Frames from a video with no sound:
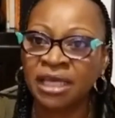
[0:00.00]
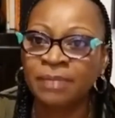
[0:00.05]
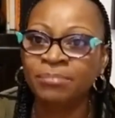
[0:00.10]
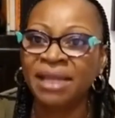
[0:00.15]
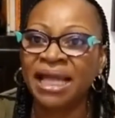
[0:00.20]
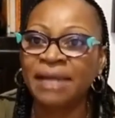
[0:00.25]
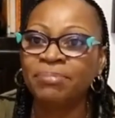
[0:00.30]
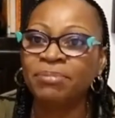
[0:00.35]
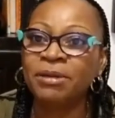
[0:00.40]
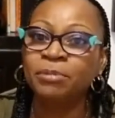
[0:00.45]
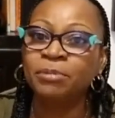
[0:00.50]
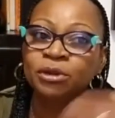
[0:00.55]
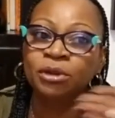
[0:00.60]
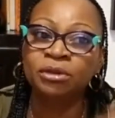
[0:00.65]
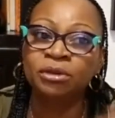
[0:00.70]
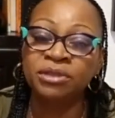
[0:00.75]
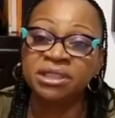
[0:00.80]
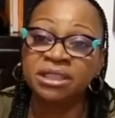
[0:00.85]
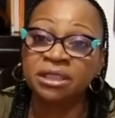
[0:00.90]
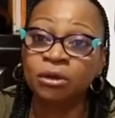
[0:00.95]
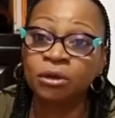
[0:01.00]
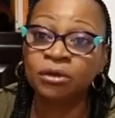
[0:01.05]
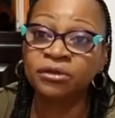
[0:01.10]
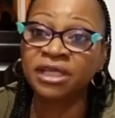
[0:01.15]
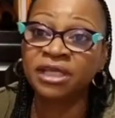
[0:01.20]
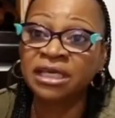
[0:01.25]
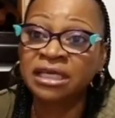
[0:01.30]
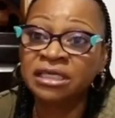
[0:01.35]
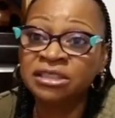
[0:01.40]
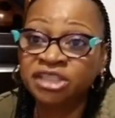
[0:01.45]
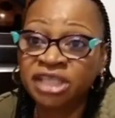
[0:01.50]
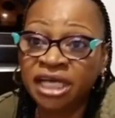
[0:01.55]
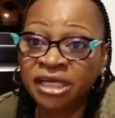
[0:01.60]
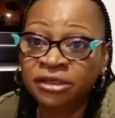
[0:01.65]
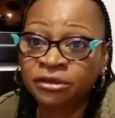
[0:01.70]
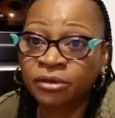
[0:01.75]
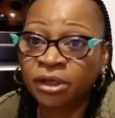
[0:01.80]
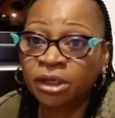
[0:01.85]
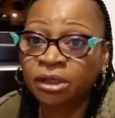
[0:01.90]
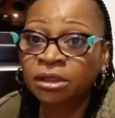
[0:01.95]
Black people don't read the whole thing in
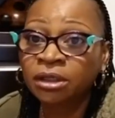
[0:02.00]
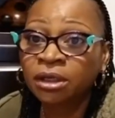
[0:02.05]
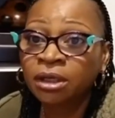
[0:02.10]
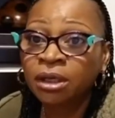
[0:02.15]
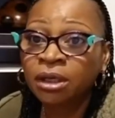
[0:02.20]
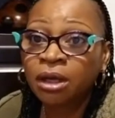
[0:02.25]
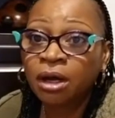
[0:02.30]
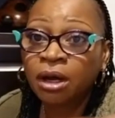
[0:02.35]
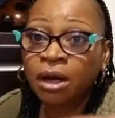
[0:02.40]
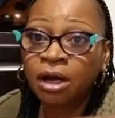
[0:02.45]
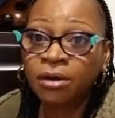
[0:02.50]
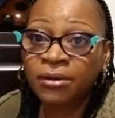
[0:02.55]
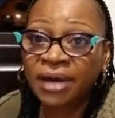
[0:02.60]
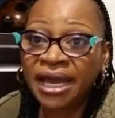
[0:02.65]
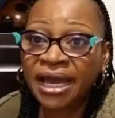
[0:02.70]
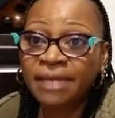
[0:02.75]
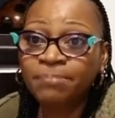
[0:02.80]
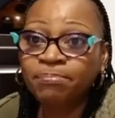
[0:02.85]
general. All right?